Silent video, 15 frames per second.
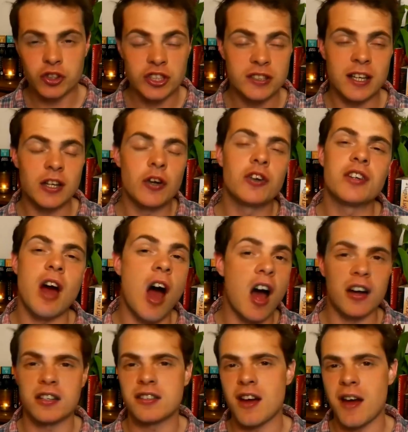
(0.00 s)
She's a good
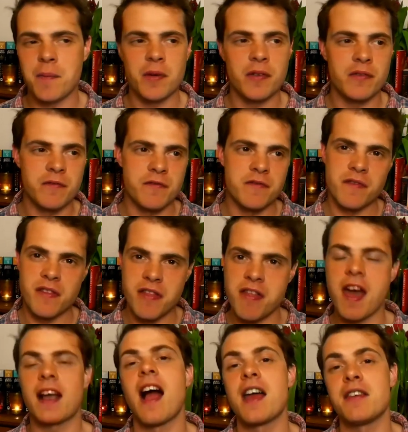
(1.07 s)
archetype of
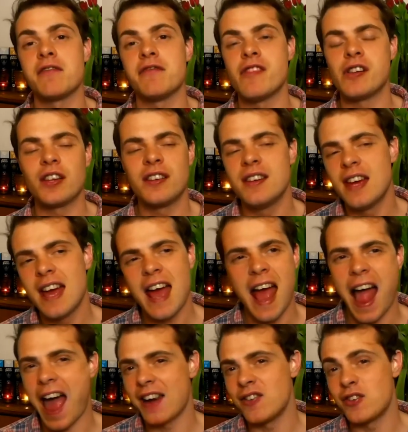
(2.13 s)
that kind of villain,
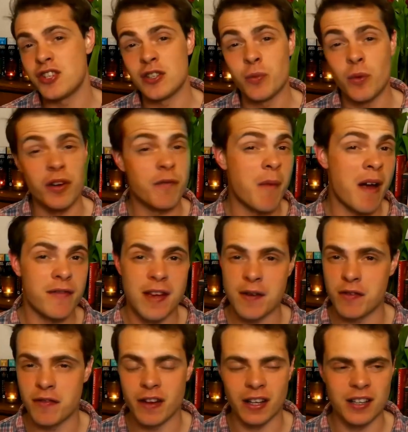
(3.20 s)
and she's one of my
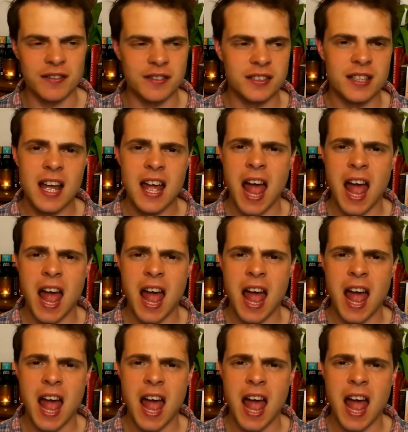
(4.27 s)
favourite villains,